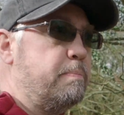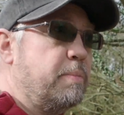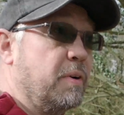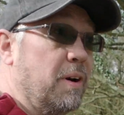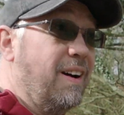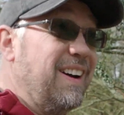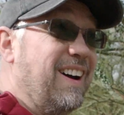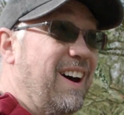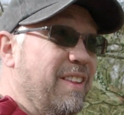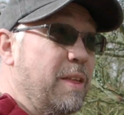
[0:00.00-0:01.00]
but
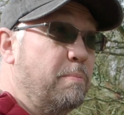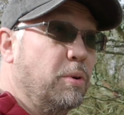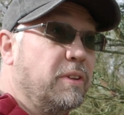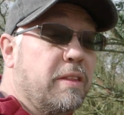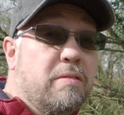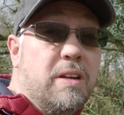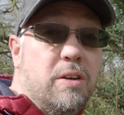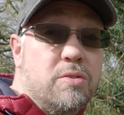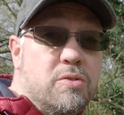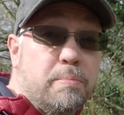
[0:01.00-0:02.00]
I then bought the
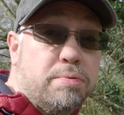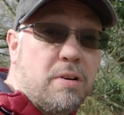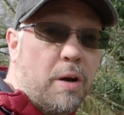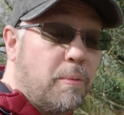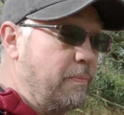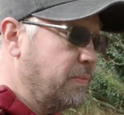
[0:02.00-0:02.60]
300 Pro,